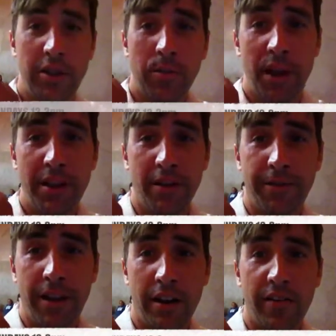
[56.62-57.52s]
you pay your
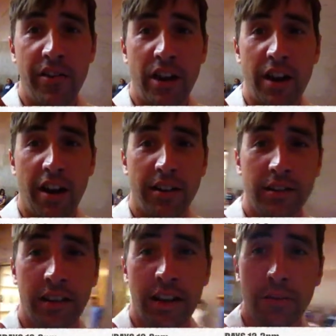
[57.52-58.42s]
fare over there,
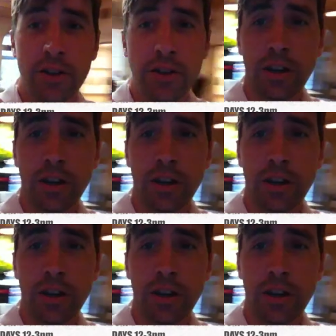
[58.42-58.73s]
I want you to